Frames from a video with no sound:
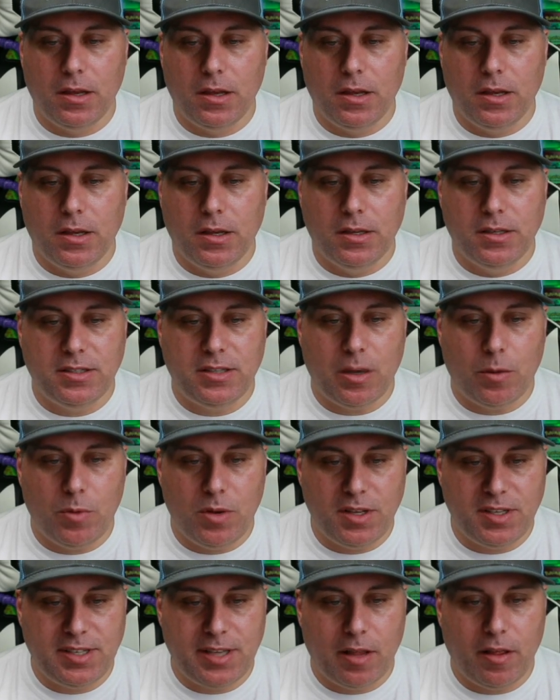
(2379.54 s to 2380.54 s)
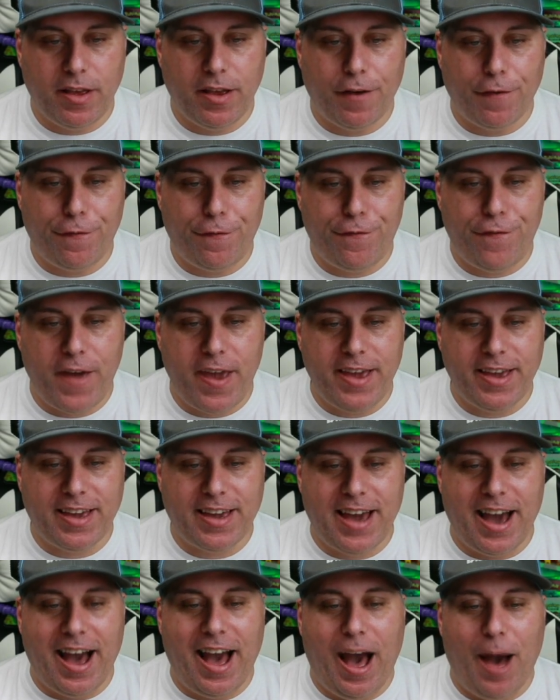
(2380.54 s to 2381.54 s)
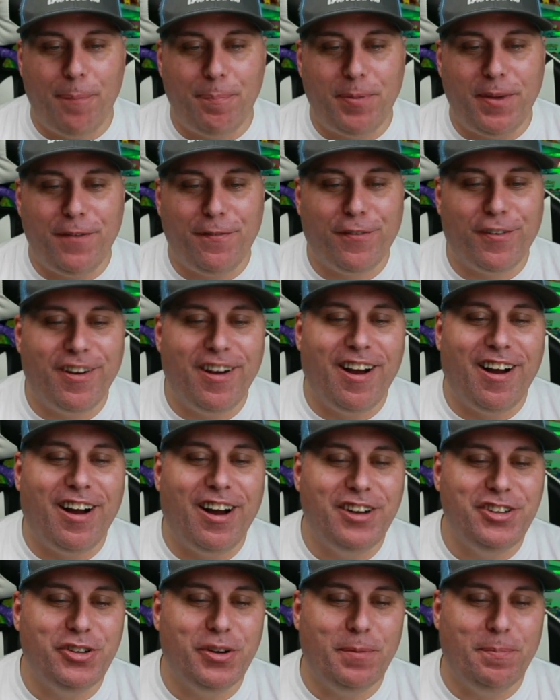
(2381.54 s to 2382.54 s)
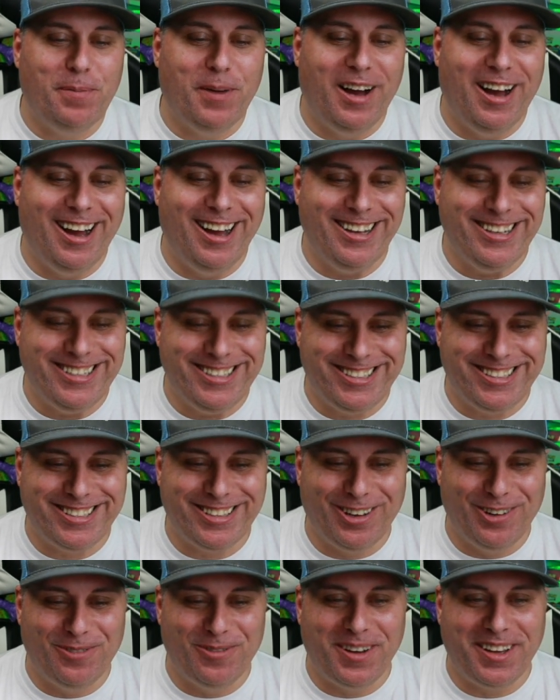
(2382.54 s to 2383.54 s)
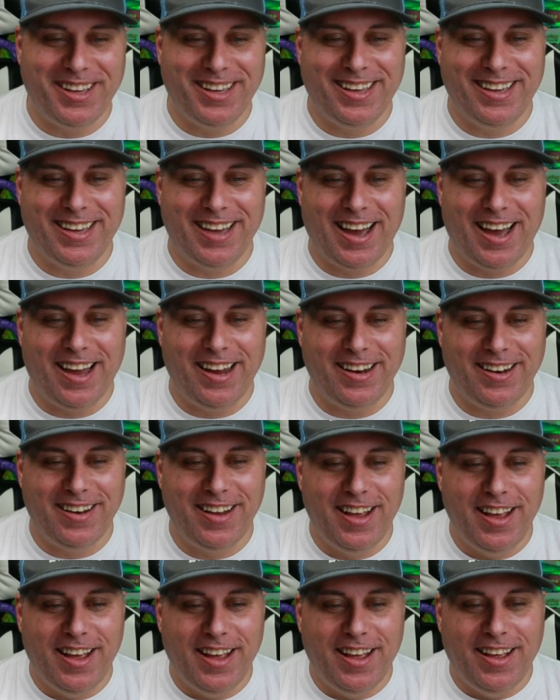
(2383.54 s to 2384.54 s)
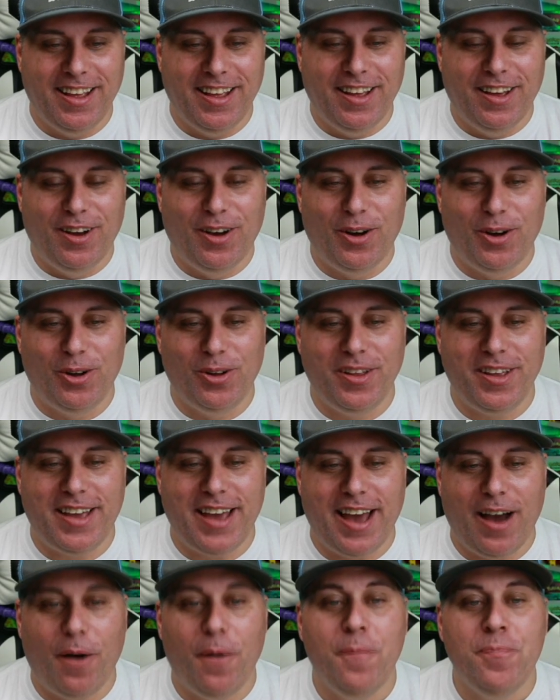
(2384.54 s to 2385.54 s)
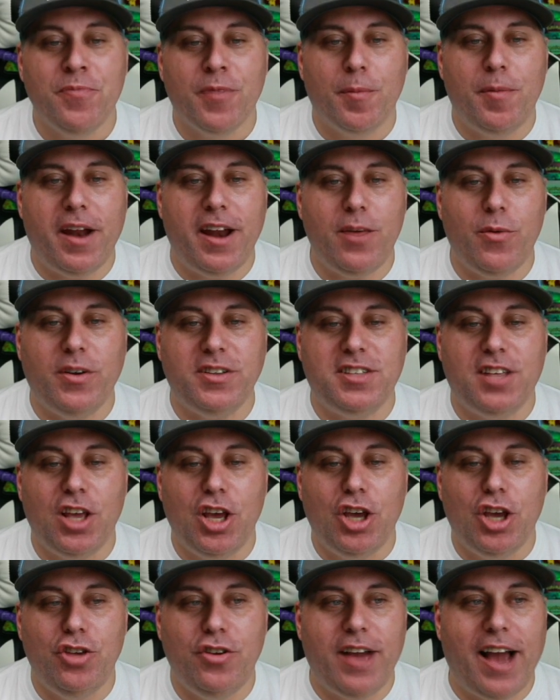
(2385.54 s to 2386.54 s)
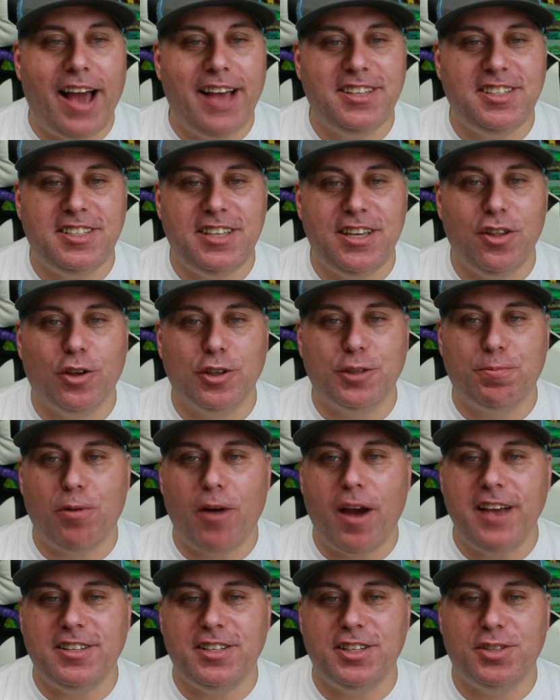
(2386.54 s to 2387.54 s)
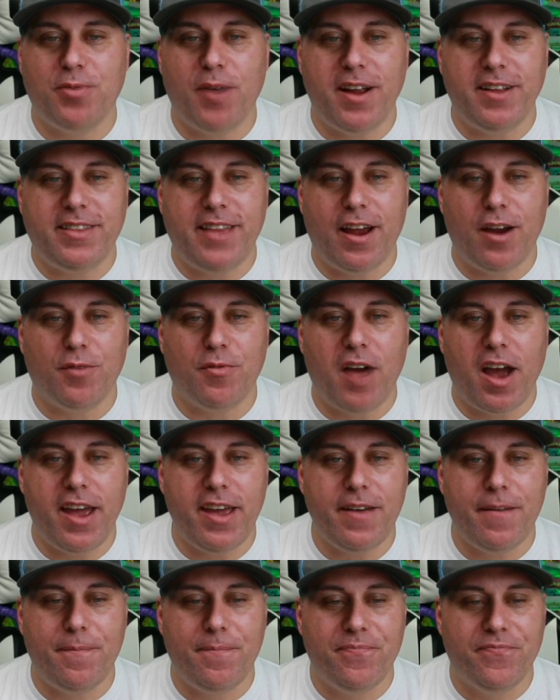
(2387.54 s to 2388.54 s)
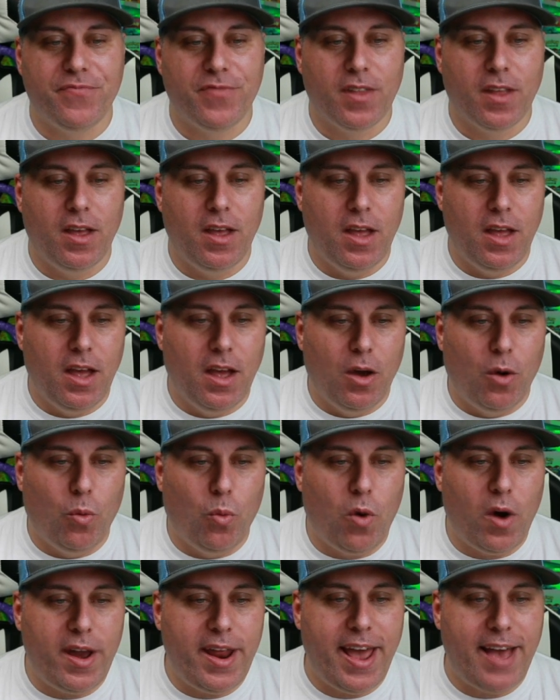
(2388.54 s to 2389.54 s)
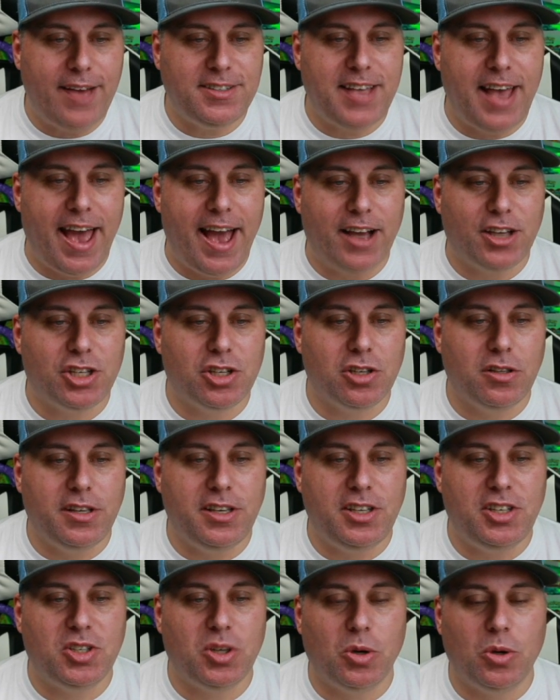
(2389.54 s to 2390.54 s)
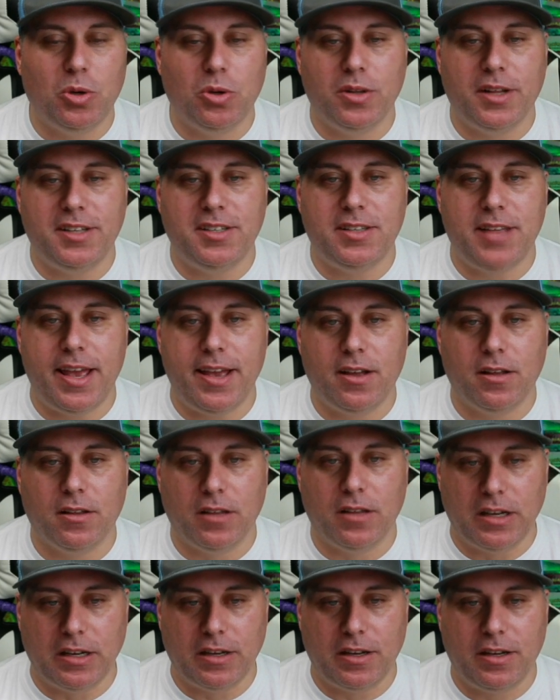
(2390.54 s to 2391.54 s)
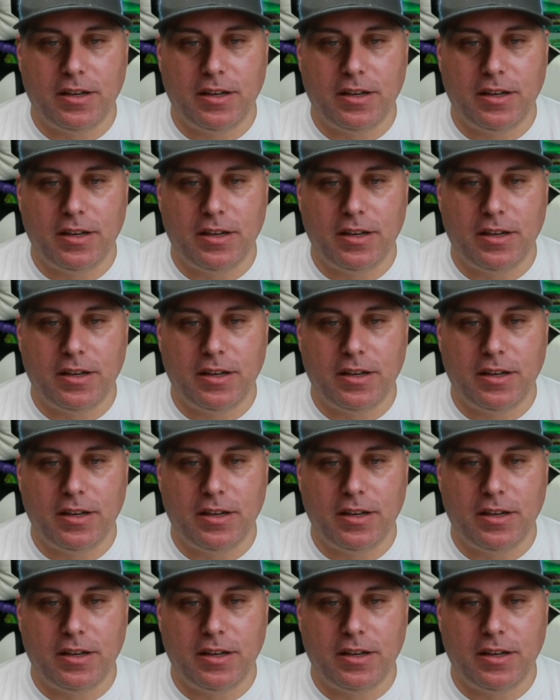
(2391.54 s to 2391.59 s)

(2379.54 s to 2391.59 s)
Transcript: Someone is selling a fake copy for $100. Oh my god. Holy cow. But anyways, you guys see those prices right there, right? What has actually sold? Let's take a look.